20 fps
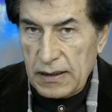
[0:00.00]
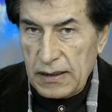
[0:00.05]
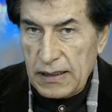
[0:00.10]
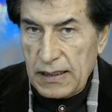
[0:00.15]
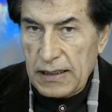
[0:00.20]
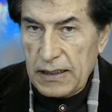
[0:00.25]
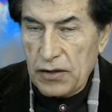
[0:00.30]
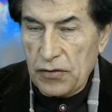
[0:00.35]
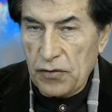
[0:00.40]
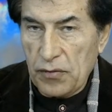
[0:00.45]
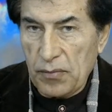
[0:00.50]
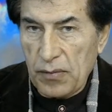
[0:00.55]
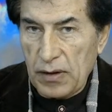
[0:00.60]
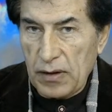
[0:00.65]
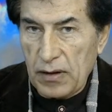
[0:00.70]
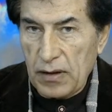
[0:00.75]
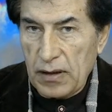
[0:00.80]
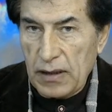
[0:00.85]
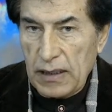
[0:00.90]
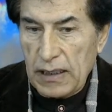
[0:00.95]
the
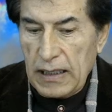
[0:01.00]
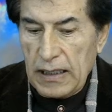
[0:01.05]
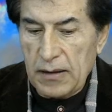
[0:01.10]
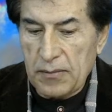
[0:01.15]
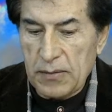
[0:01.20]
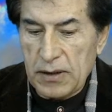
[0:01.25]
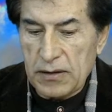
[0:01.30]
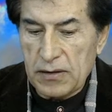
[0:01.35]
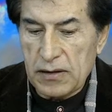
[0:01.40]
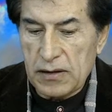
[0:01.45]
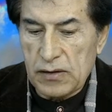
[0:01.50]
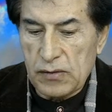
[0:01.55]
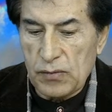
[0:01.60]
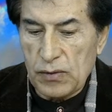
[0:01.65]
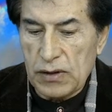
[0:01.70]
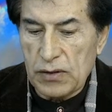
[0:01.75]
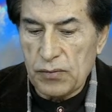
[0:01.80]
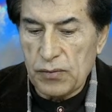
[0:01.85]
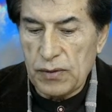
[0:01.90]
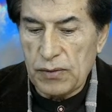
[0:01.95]
human element, is
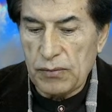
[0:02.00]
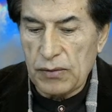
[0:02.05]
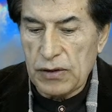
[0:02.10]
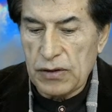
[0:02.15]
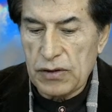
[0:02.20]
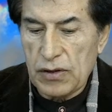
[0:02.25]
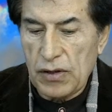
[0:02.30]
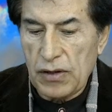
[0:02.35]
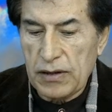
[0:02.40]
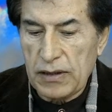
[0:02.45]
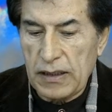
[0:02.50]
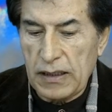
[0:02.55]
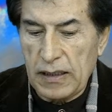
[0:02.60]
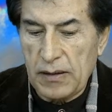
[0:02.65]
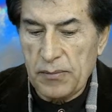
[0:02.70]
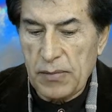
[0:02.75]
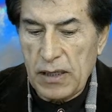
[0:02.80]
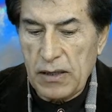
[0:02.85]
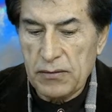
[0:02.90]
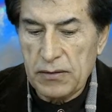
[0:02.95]
what we were talking
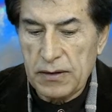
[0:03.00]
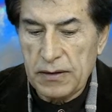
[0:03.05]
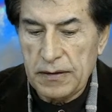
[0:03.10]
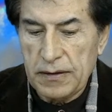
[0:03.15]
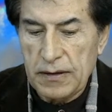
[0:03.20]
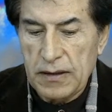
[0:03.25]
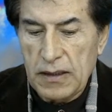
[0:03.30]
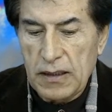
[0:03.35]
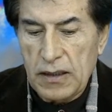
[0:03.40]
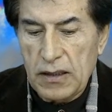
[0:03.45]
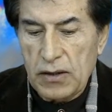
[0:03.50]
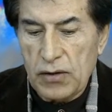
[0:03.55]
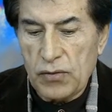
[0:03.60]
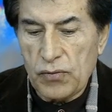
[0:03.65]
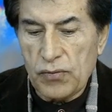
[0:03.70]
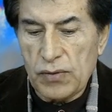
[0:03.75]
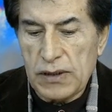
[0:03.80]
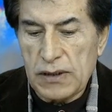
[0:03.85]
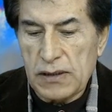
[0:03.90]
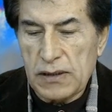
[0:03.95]
about.
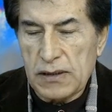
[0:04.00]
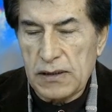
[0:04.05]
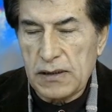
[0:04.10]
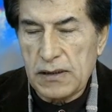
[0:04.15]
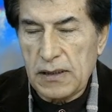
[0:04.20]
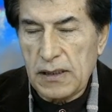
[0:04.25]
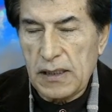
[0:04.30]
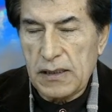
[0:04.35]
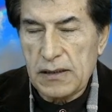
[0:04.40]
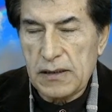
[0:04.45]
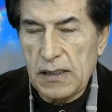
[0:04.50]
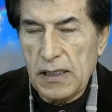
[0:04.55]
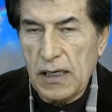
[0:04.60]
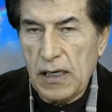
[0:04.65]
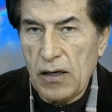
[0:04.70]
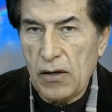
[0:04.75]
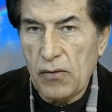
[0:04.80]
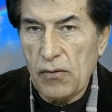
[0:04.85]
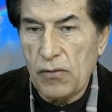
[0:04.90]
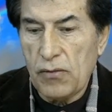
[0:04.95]
We discussed
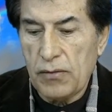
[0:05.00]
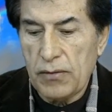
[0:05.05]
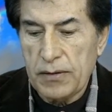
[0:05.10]
how